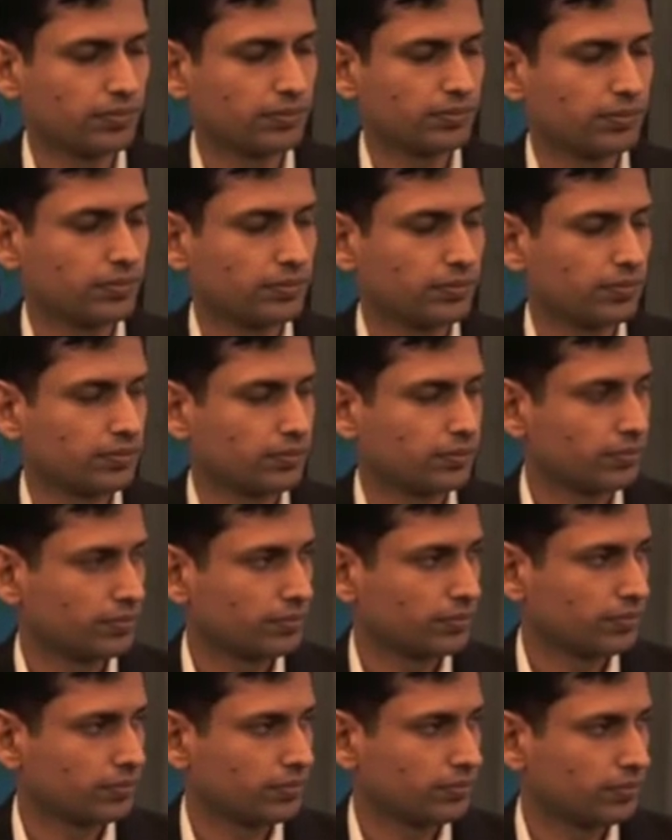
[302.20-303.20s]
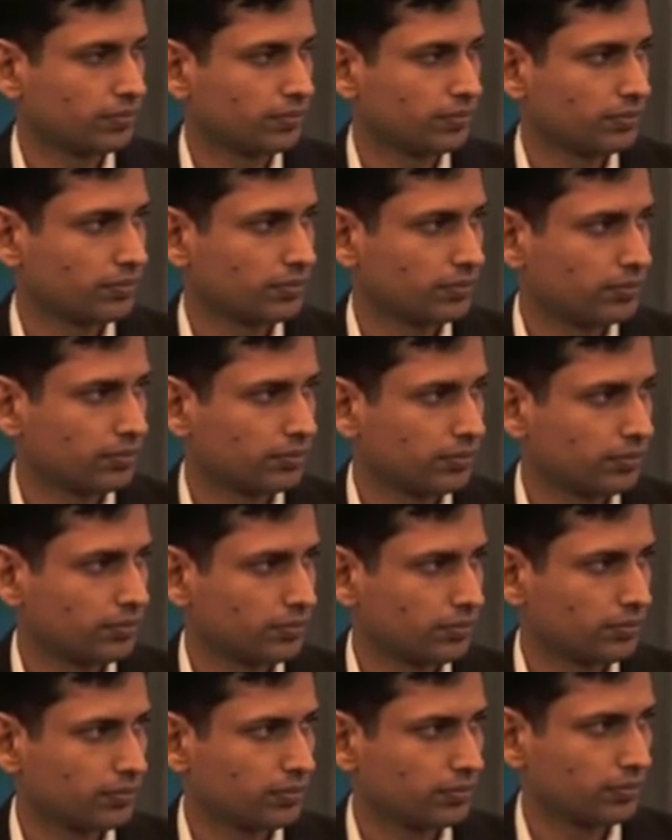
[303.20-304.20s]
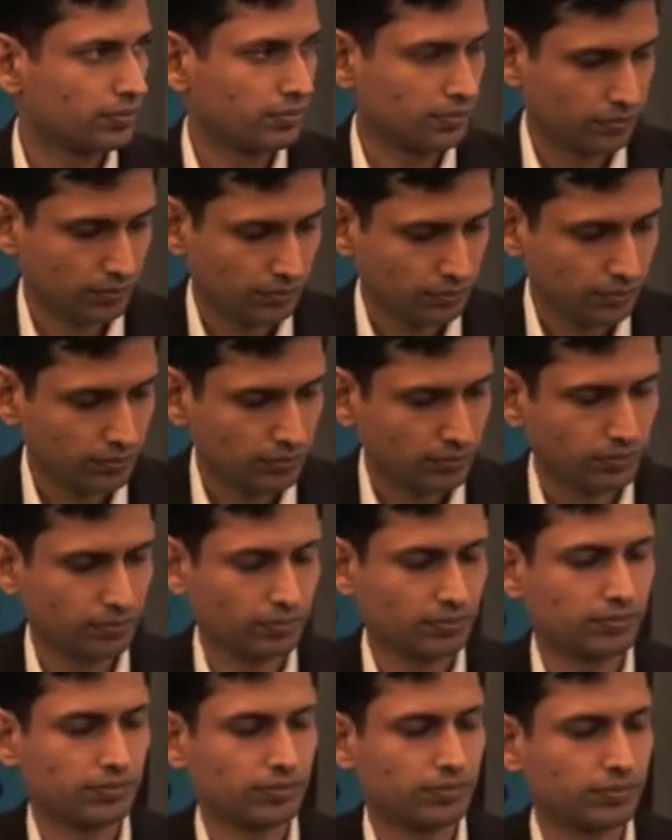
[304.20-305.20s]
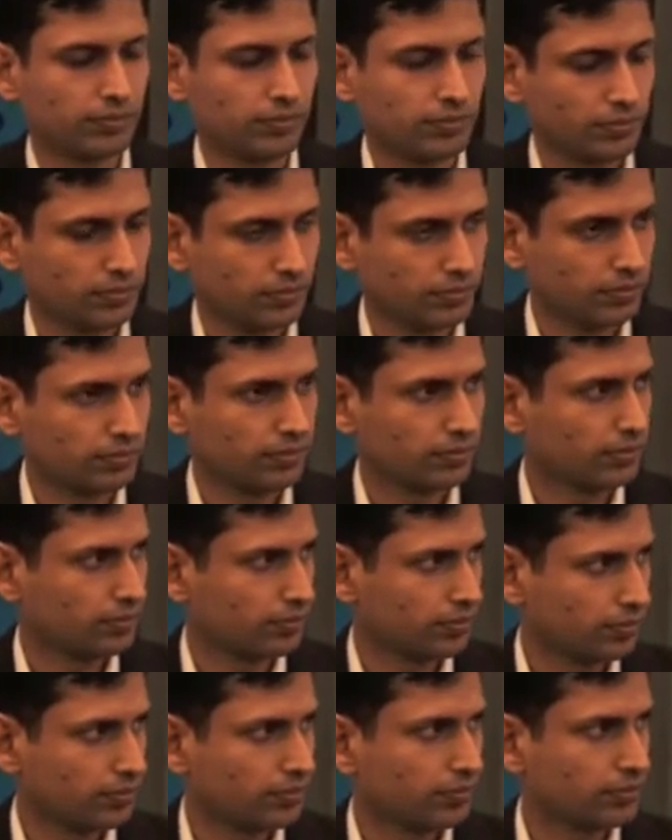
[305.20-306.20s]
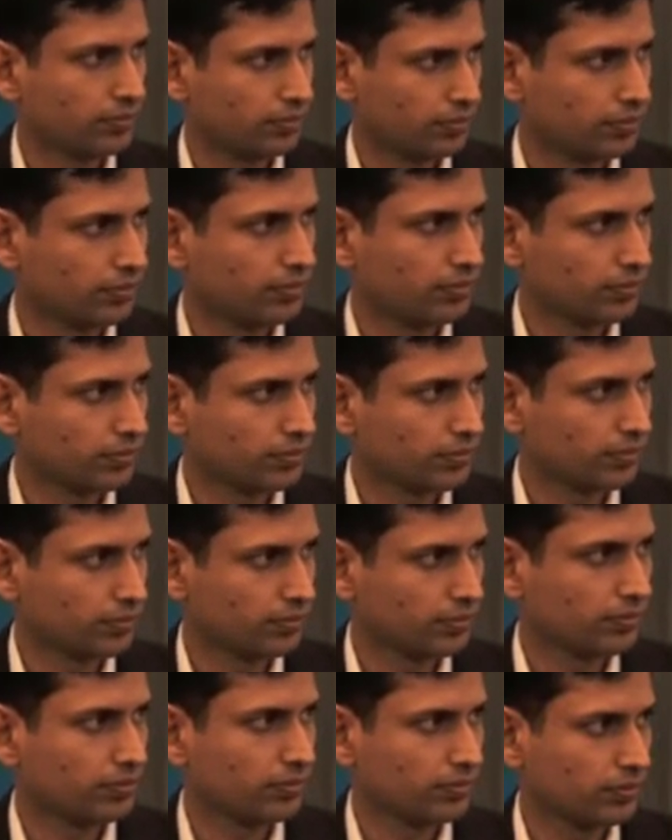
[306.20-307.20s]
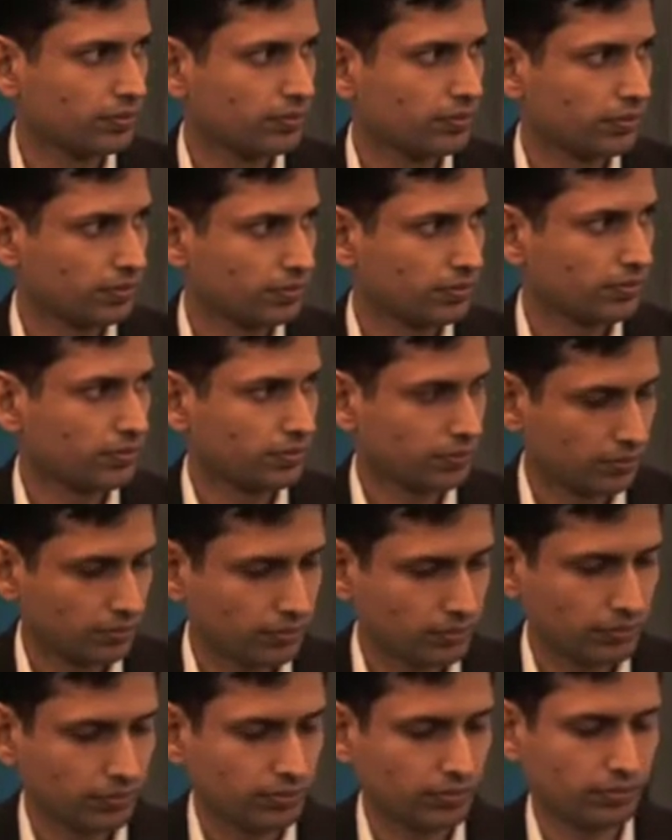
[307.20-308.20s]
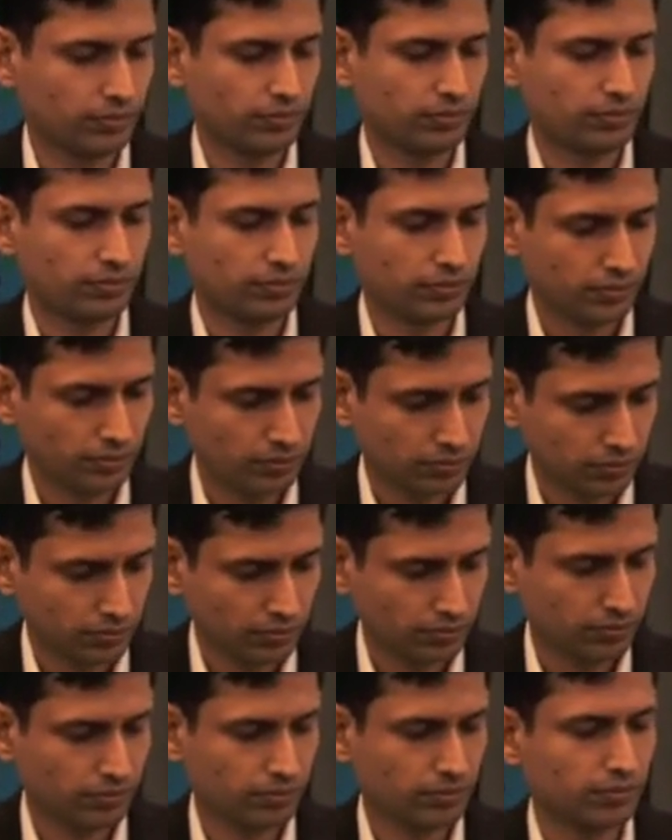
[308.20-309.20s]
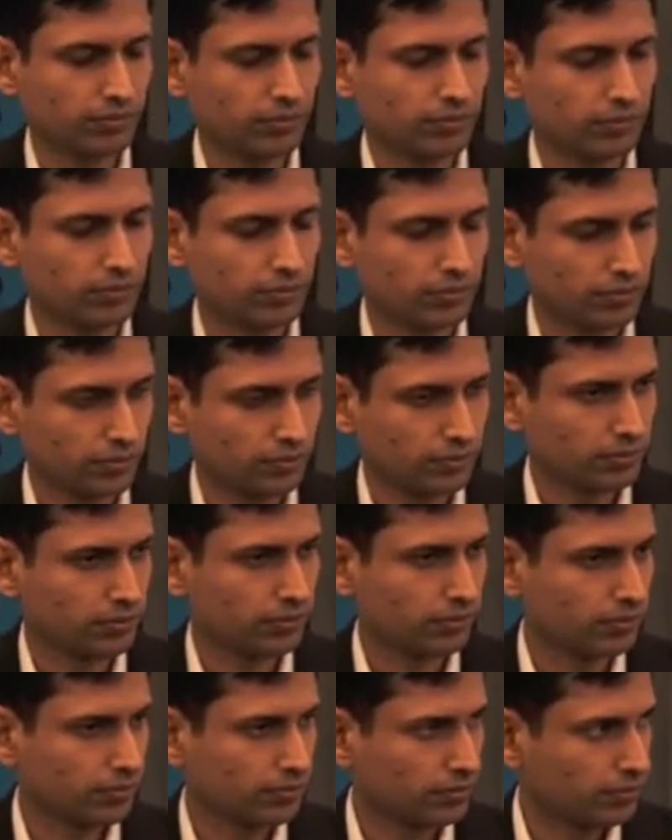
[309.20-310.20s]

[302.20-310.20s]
[no speech]